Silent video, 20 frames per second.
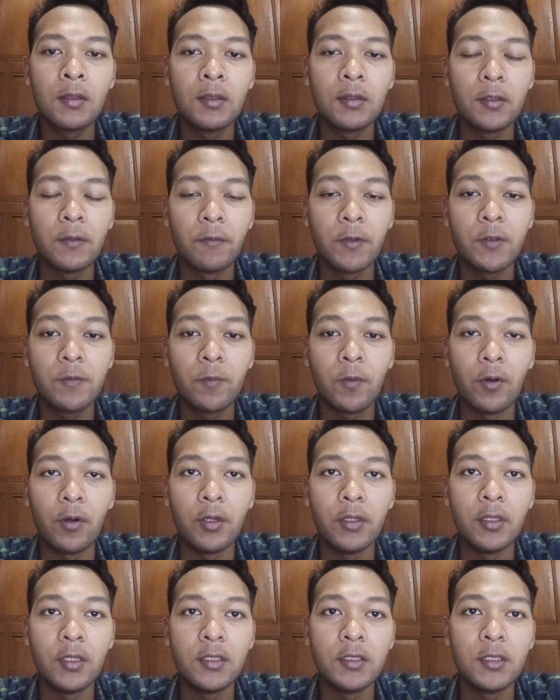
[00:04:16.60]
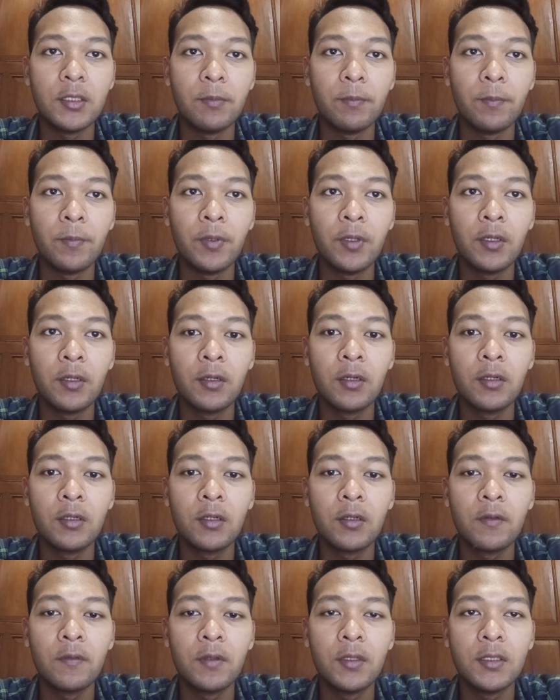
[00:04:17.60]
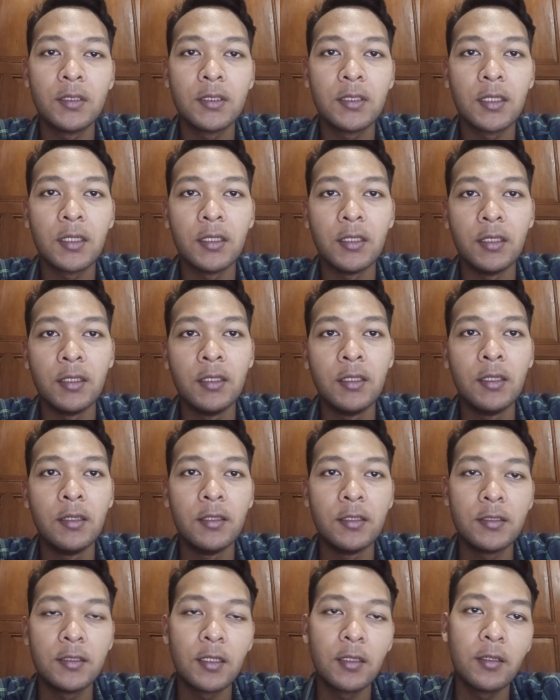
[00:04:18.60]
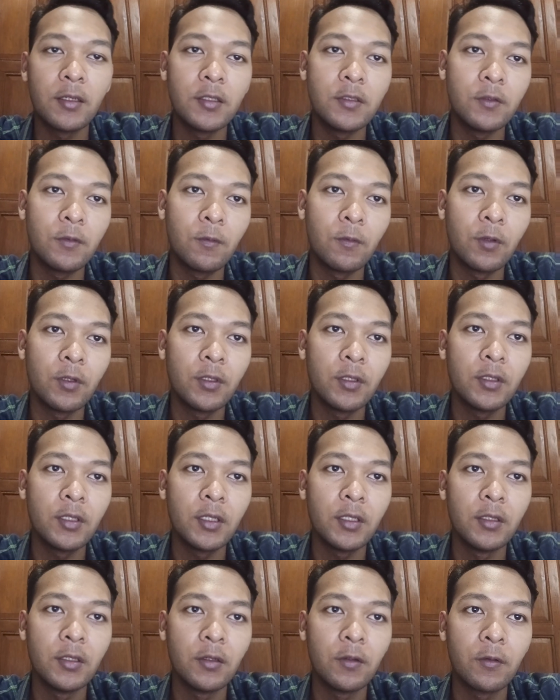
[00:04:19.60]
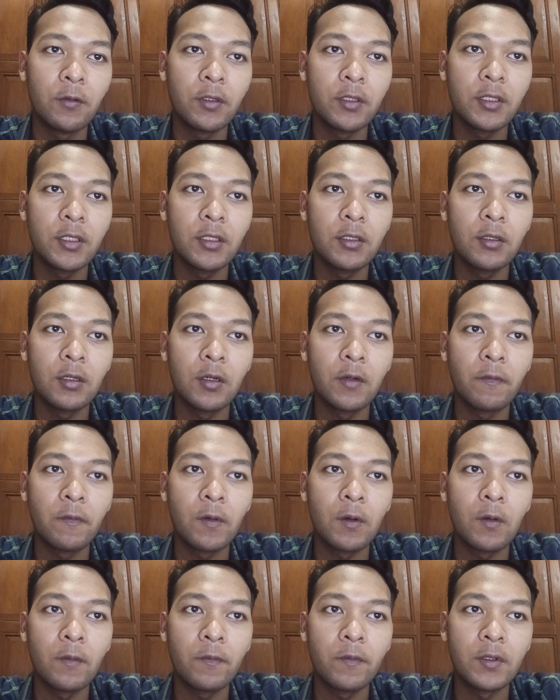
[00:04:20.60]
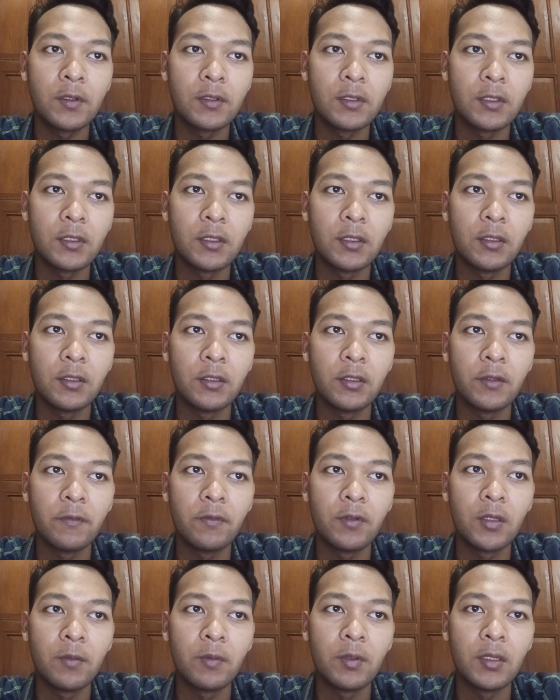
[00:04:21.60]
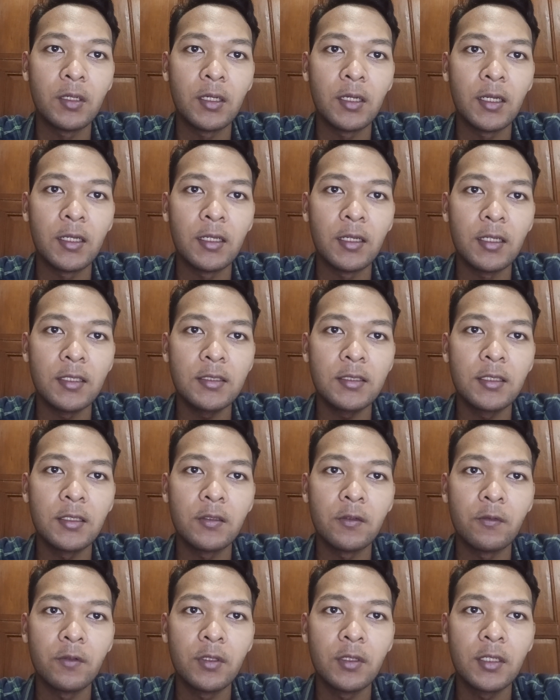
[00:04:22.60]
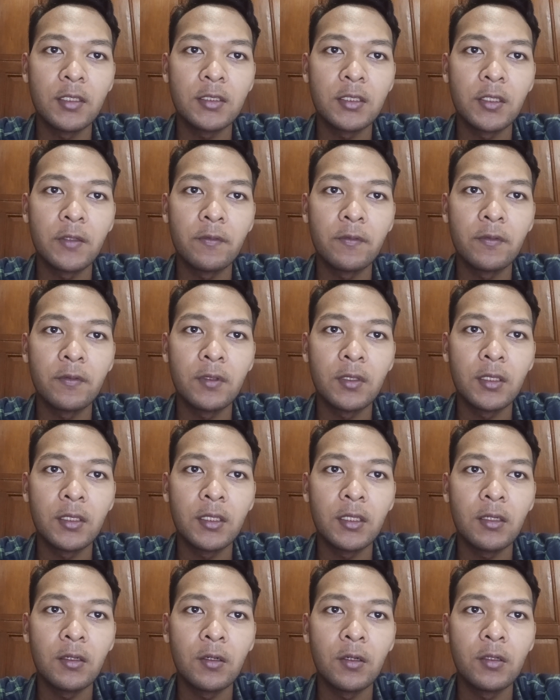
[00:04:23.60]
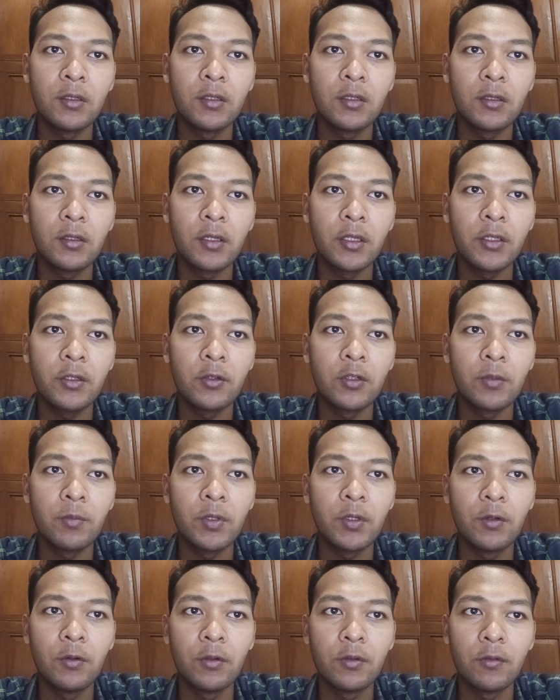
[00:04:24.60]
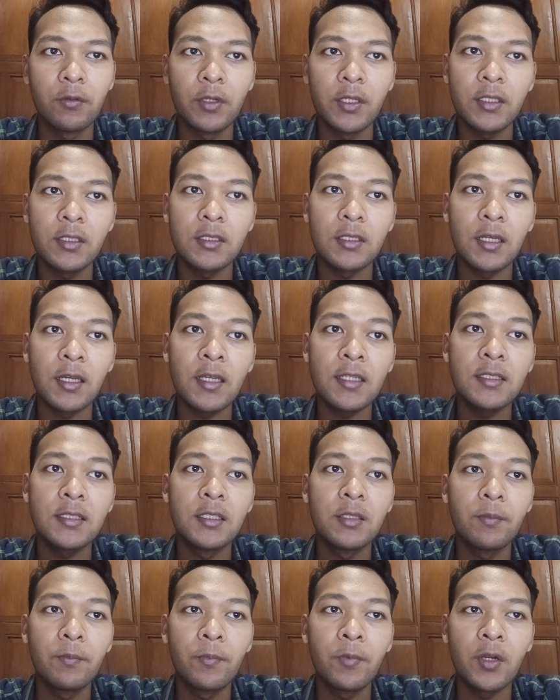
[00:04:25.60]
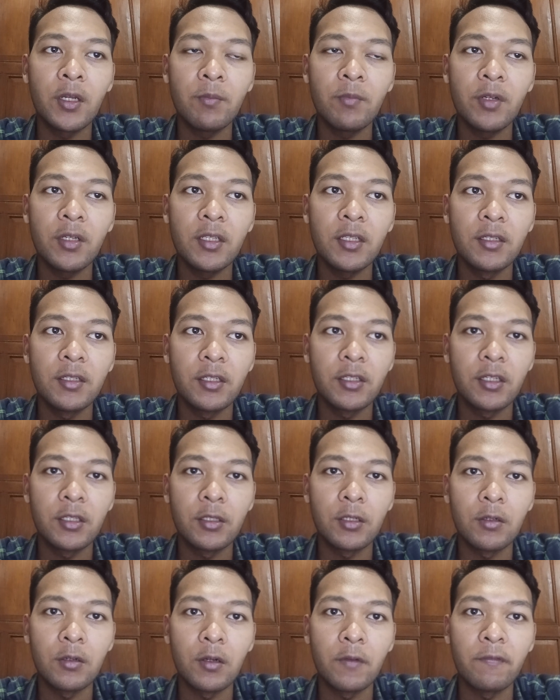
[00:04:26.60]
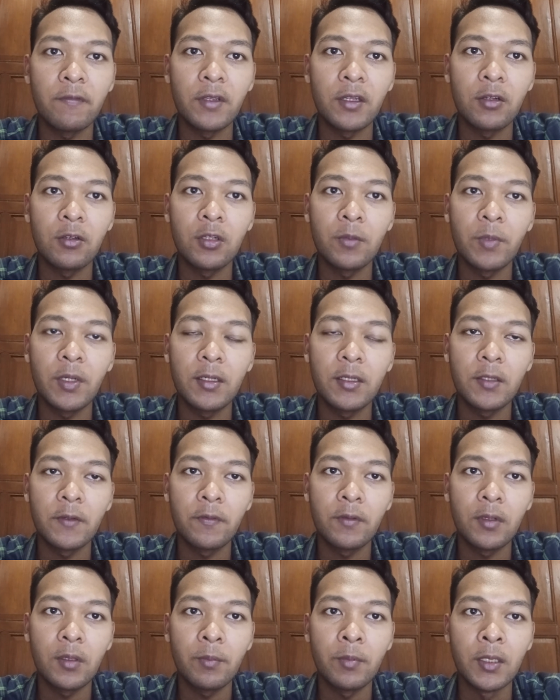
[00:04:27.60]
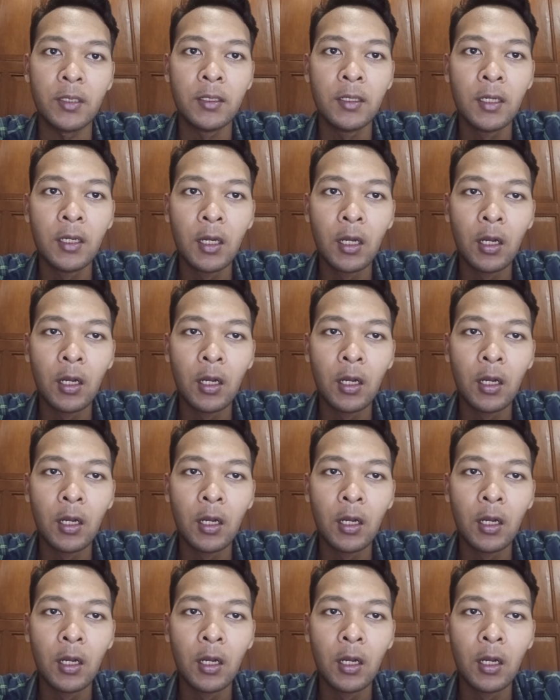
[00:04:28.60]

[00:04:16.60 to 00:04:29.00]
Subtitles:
The first point is the background of the study. The study is grounded in the critique of conventional development analysis that relies heavily on economic growth rates as the primary indicator of economic development.